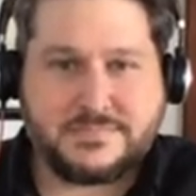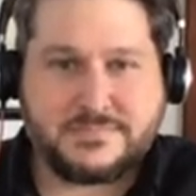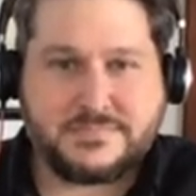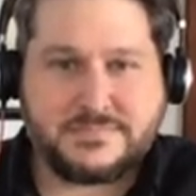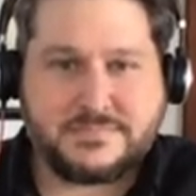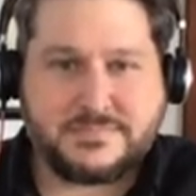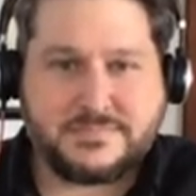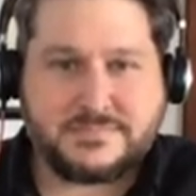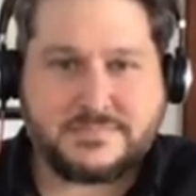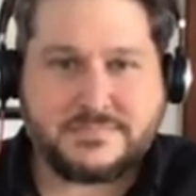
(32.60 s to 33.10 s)

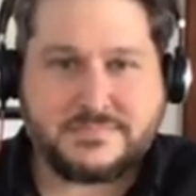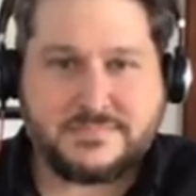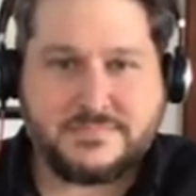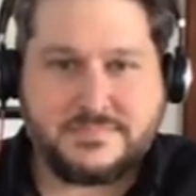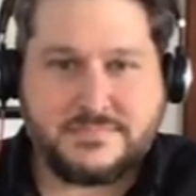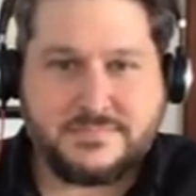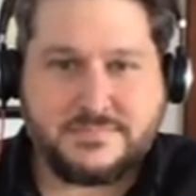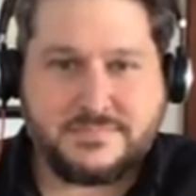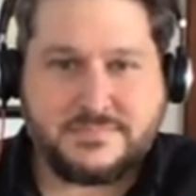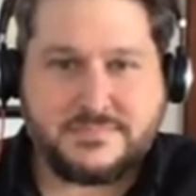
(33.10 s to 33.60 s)

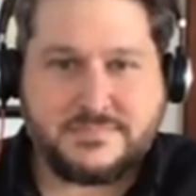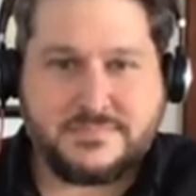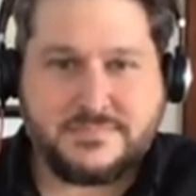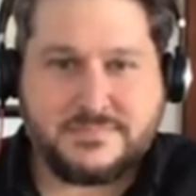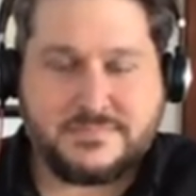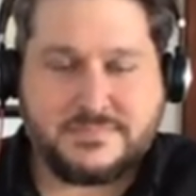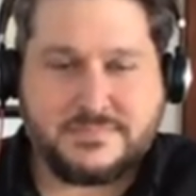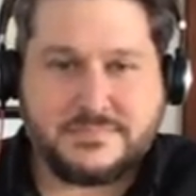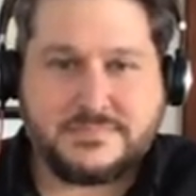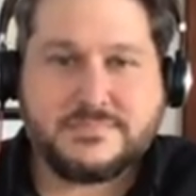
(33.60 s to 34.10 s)

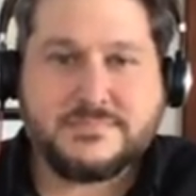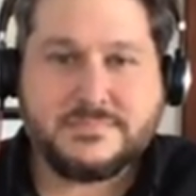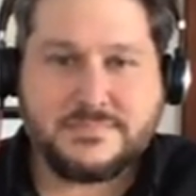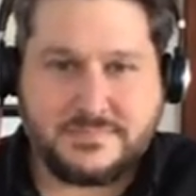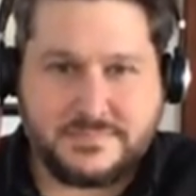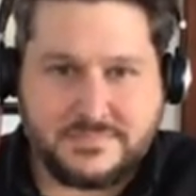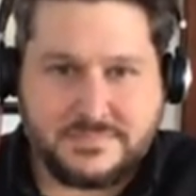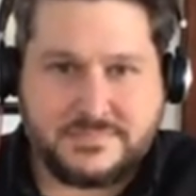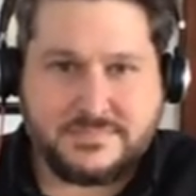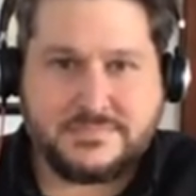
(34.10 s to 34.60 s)

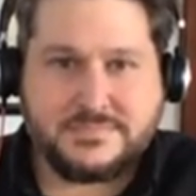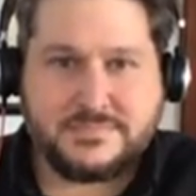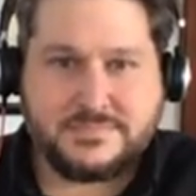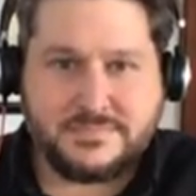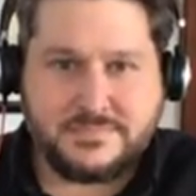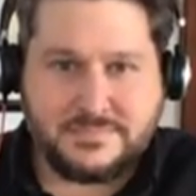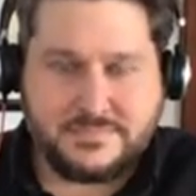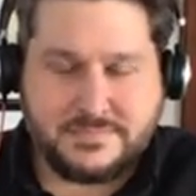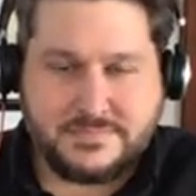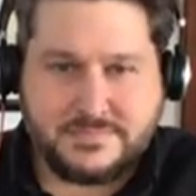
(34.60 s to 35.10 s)

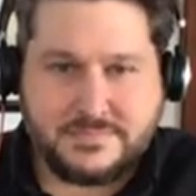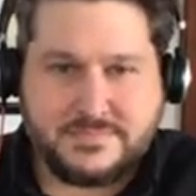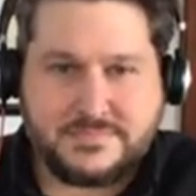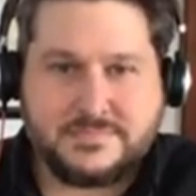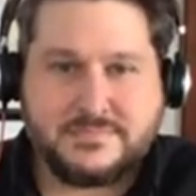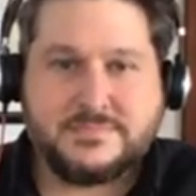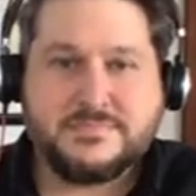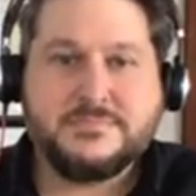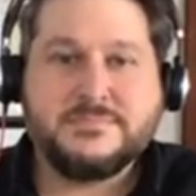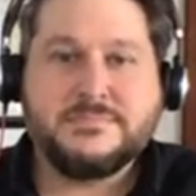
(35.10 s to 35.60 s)

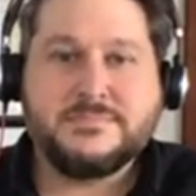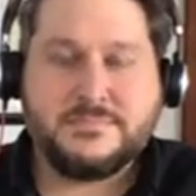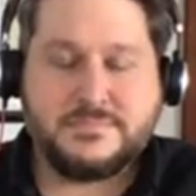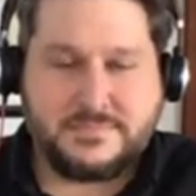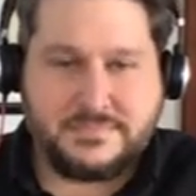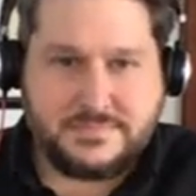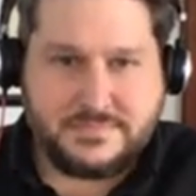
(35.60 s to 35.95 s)
(not speaking)